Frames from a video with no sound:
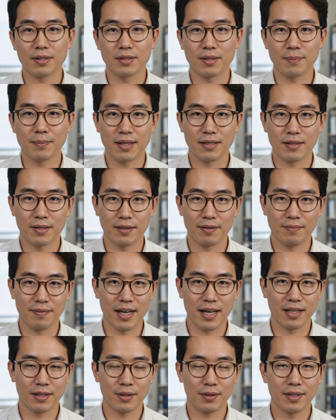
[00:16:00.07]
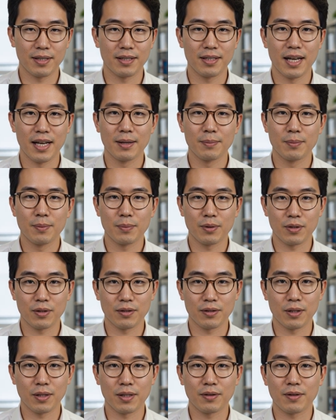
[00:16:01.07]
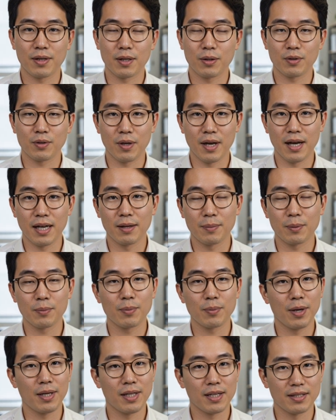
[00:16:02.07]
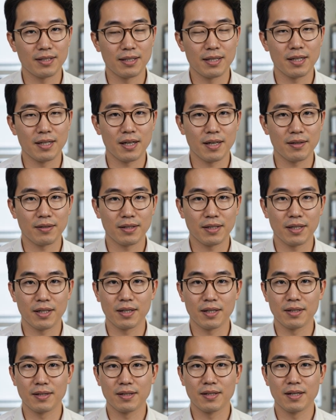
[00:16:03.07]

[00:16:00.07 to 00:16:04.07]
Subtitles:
depends on factories capable of delivering reliable products year after year.